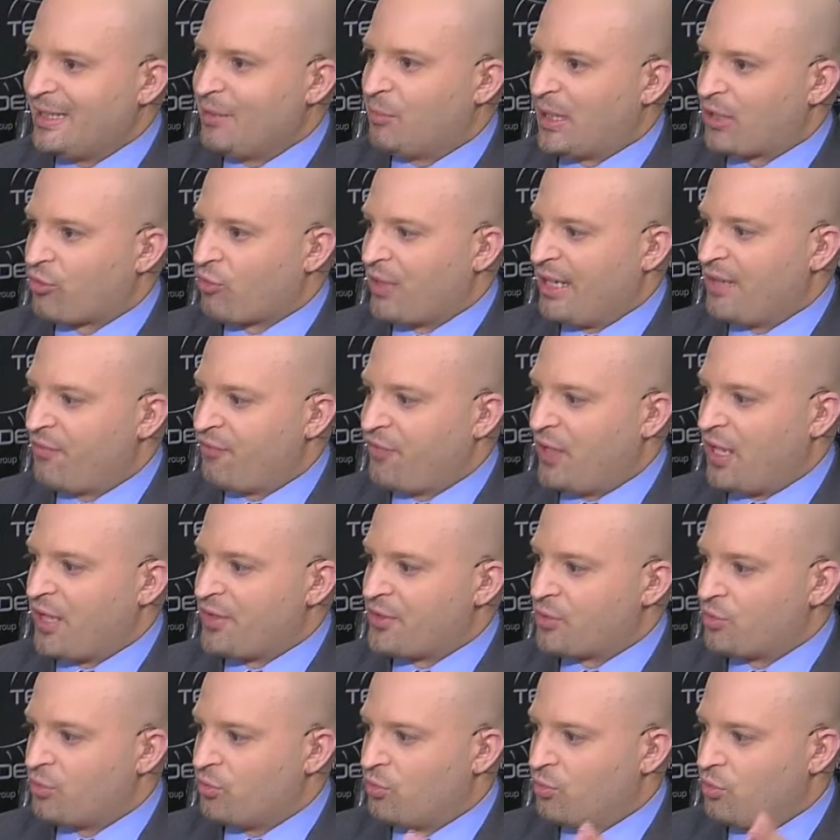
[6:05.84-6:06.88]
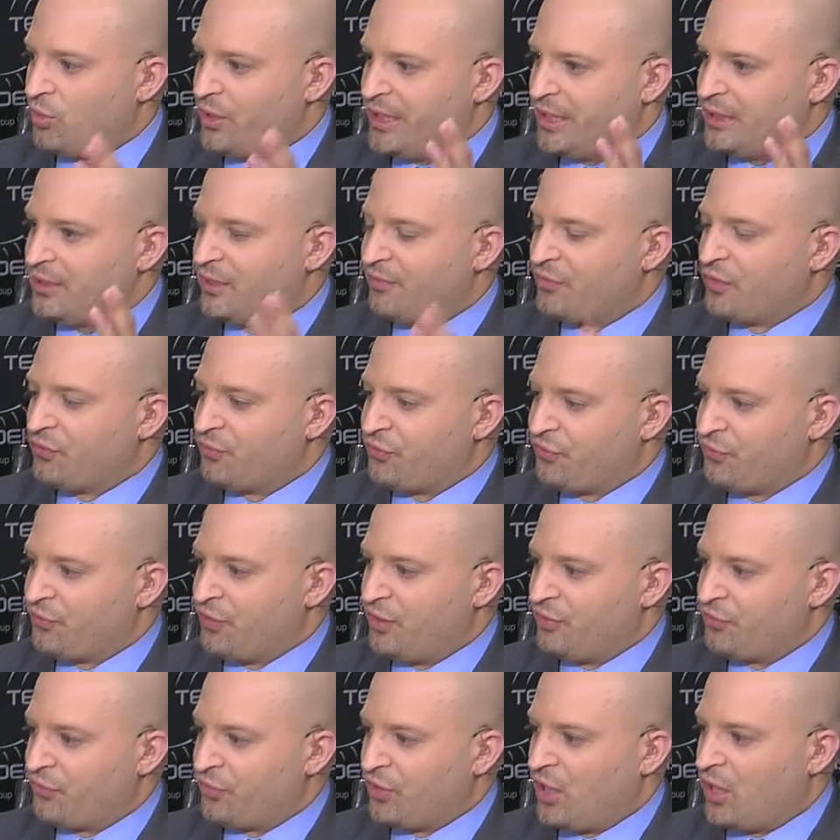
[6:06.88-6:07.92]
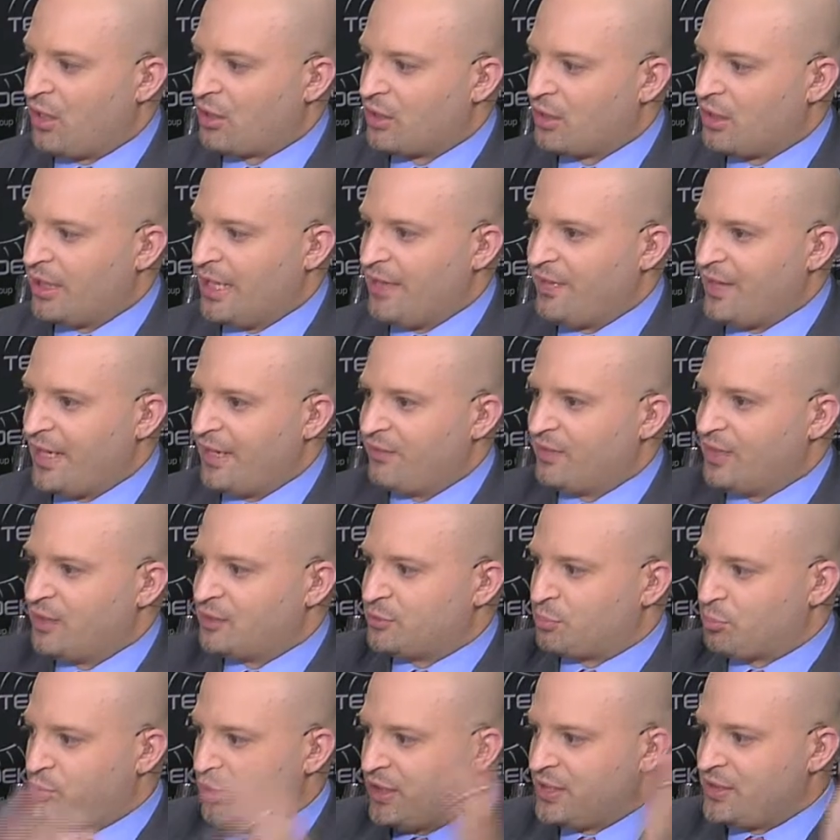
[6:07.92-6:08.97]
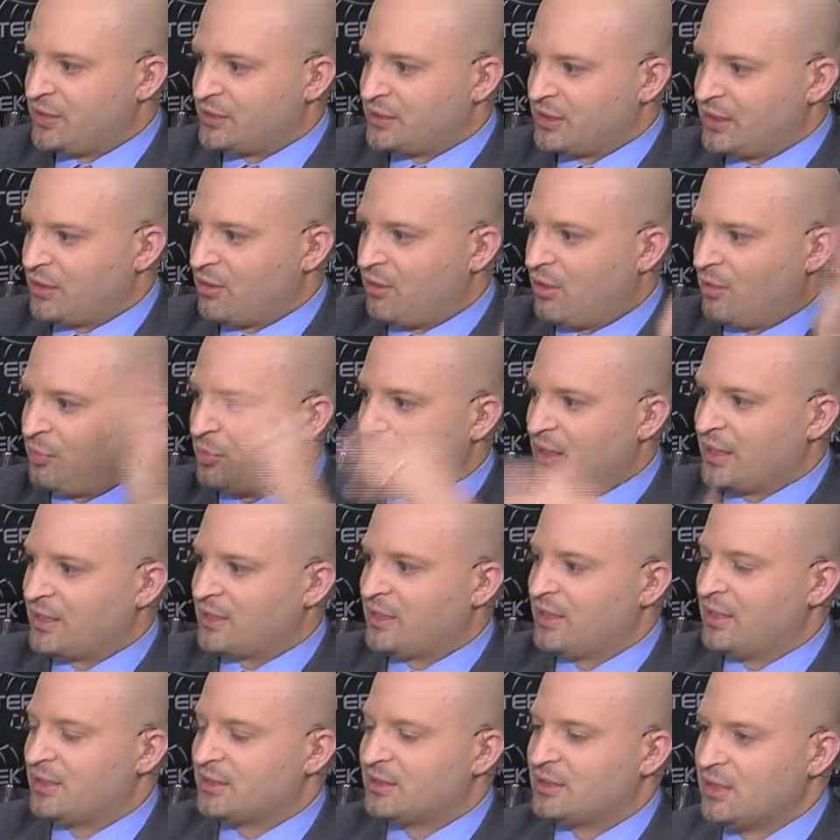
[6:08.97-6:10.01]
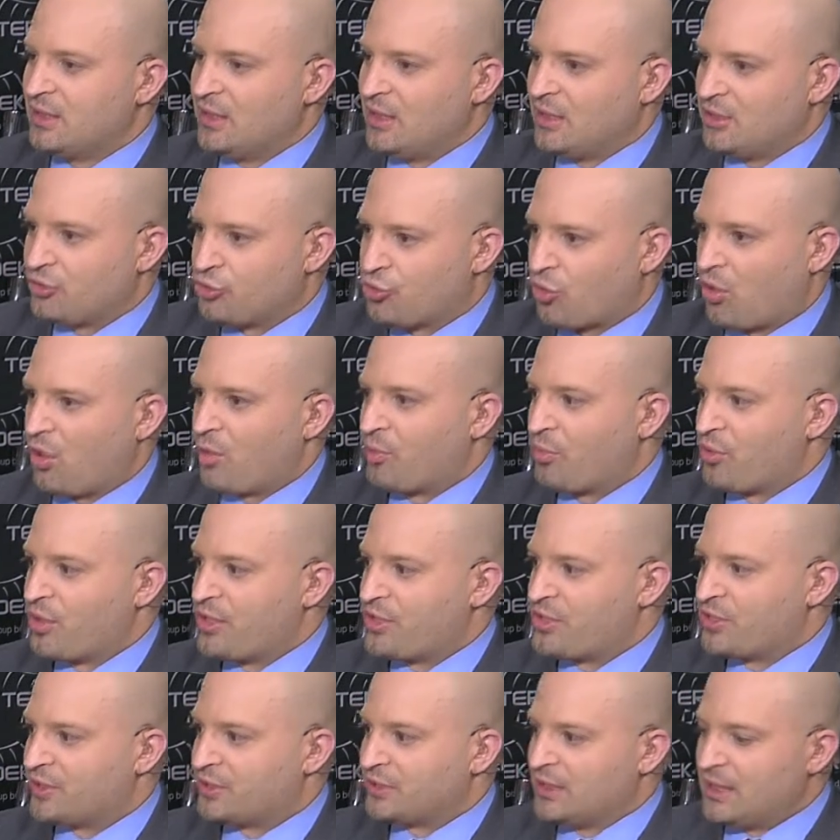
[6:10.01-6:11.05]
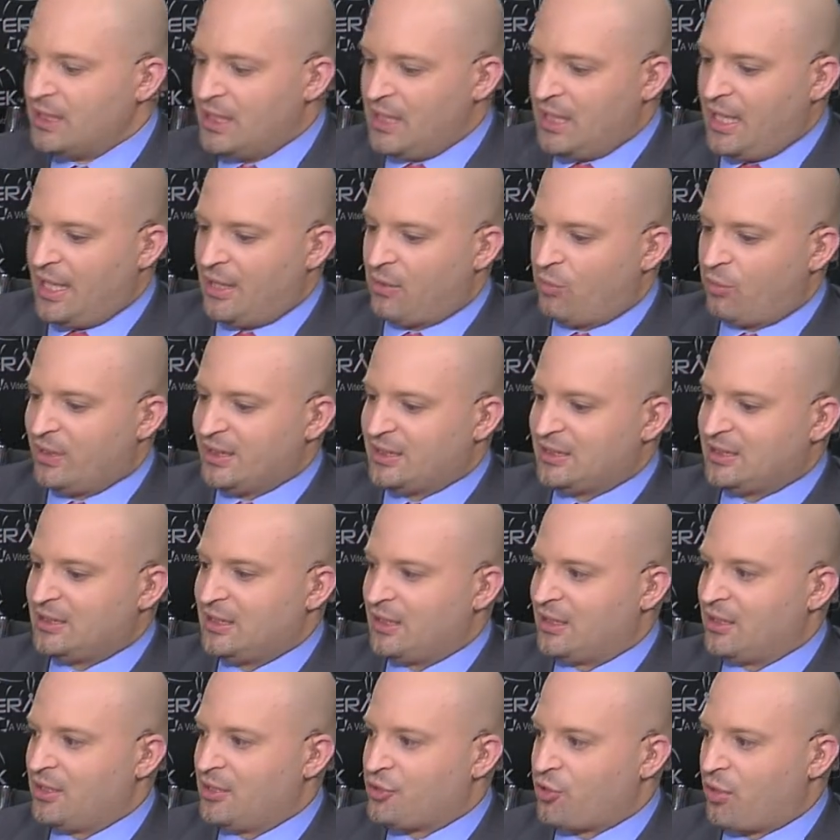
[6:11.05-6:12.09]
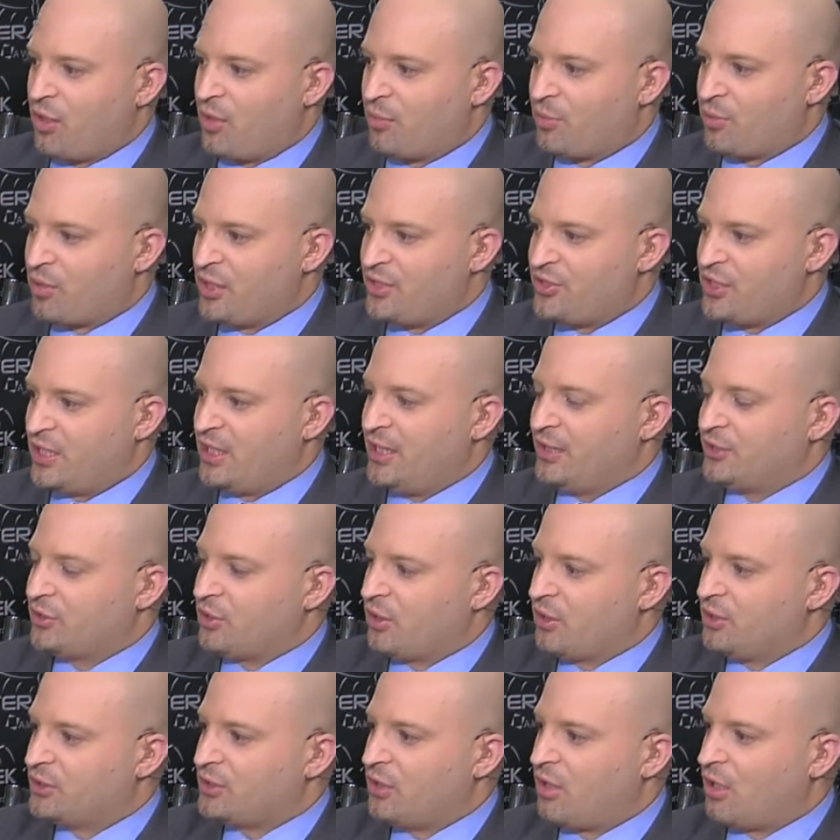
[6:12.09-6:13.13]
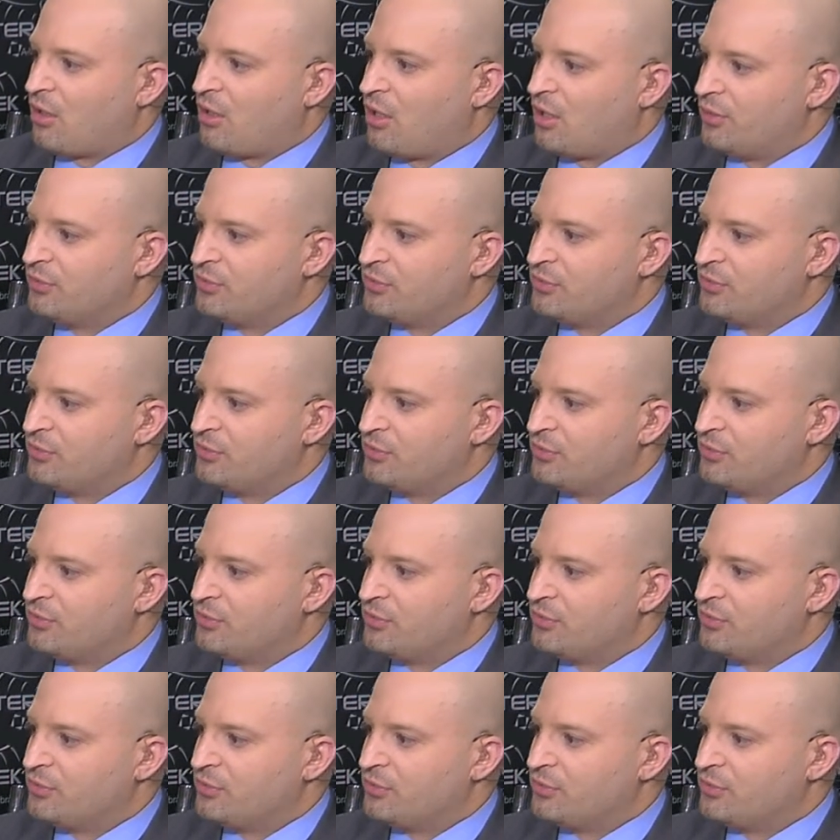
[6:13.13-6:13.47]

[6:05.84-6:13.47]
my grandfather, he lived in Florida, and they have these bridges. They go up like this, drawbridges. And we'd sit at a drawbridge, and he'd turn his car off.